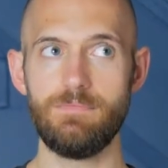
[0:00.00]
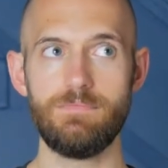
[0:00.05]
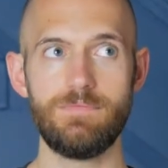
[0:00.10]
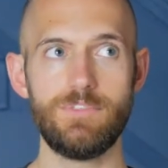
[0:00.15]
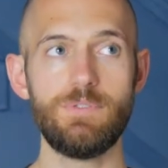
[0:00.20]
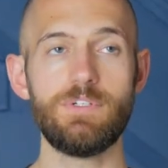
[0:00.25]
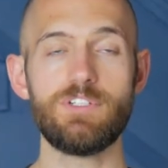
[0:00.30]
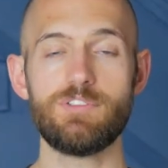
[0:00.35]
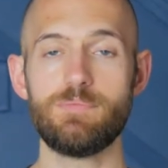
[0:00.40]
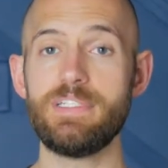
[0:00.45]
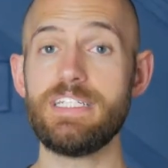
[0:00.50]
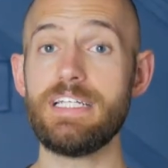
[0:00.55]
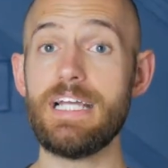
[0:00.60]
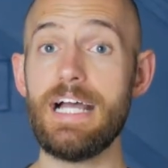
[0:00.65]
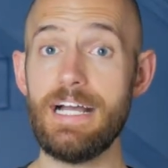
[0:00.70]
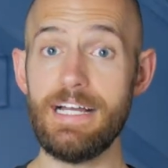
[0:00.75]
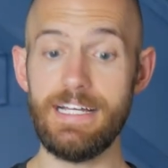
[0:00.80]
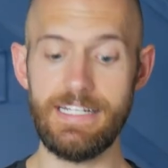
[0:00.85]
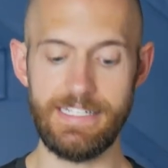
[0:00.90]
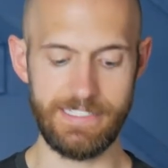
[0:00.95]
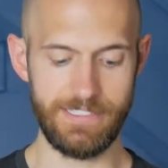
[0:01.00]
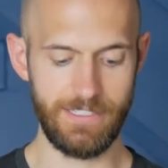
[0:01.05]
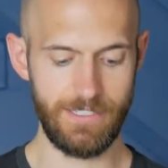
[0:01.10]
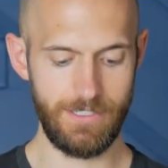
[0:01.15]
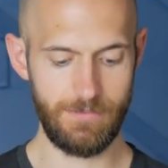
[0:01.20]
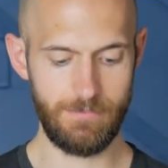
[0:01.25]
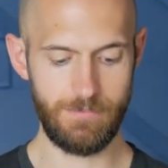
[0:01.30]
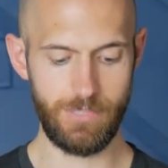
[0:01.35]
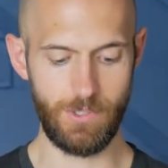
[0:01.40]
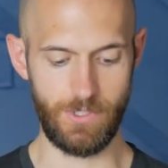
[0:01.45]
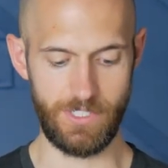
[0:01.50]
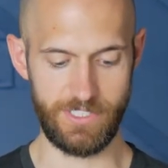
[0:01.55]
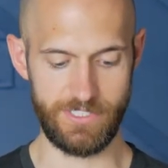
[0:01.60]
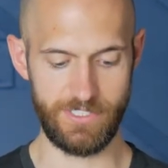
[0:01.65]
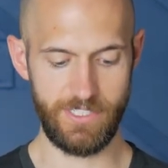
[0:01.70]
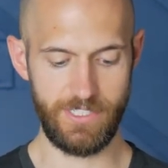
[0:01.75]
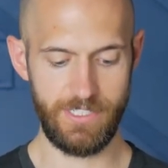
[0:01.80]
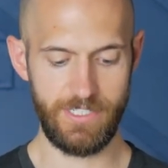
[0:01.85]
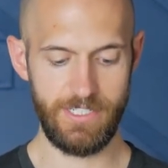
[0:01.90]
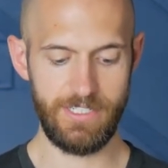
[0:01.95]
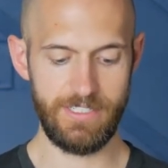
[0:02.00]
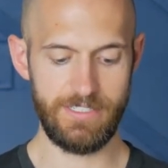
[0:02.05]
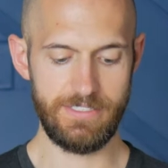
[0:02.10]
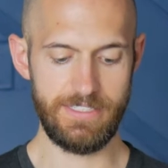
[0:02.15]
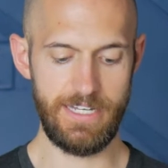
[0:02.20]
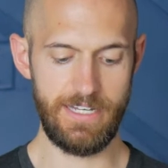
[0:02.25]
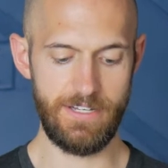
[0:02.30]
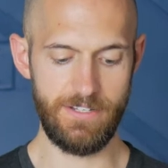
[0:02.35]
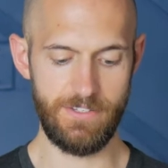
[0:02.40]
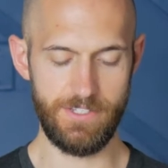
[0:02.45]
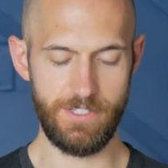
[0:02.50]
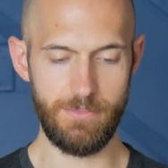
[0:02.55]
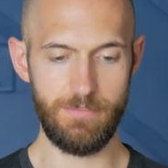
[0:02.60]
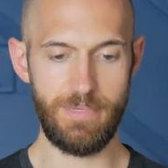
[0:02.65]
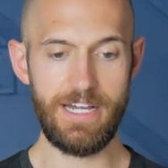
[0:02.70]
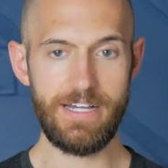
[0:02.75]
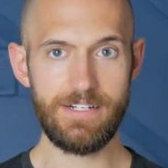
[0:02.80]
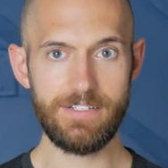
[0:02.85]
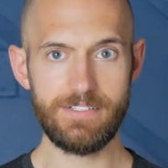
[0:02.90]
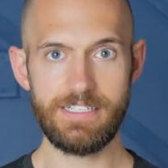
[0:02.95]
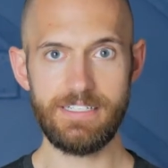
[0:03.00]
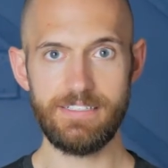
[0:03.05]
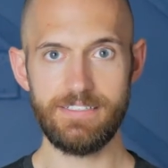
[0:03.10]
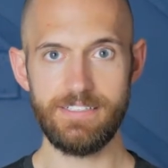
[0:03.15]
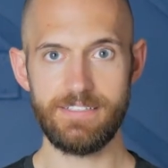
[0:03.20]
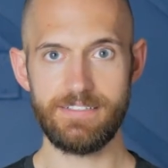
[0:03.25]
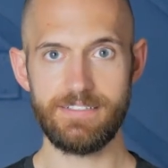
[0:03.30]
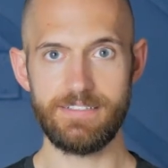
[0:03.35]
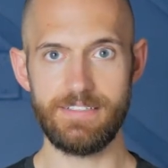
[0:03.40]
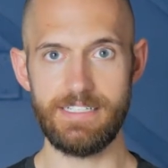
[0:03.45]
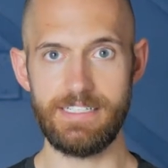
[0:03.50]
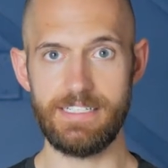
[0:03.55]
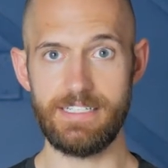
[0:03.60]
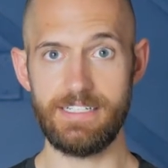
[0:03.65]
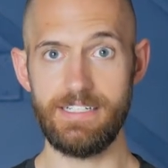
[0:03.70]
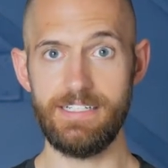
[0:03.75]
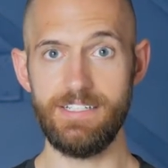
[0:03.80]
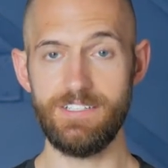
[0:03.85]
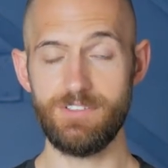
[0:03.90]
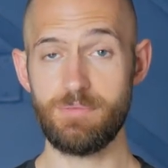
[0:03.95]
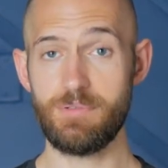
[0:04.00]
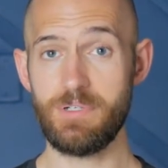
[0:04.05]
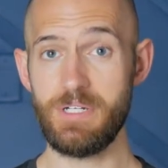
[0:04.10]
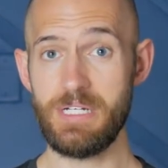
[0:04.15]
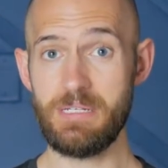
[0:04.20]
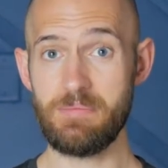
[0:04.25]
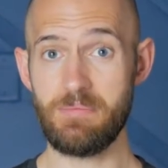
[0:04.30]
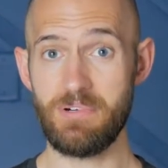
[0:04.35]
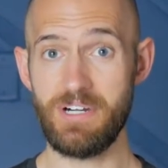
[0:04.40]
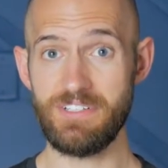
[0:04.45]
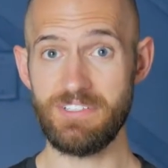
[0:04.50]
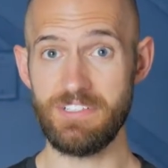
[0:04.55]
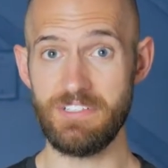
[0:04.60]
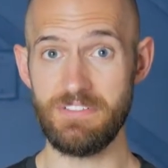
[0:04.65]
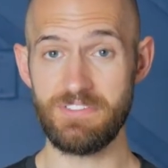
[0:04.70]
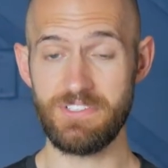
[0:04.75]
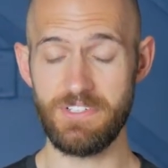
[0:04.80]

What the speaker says: USB-A port. Now, the battery in this thing is pretty impressive.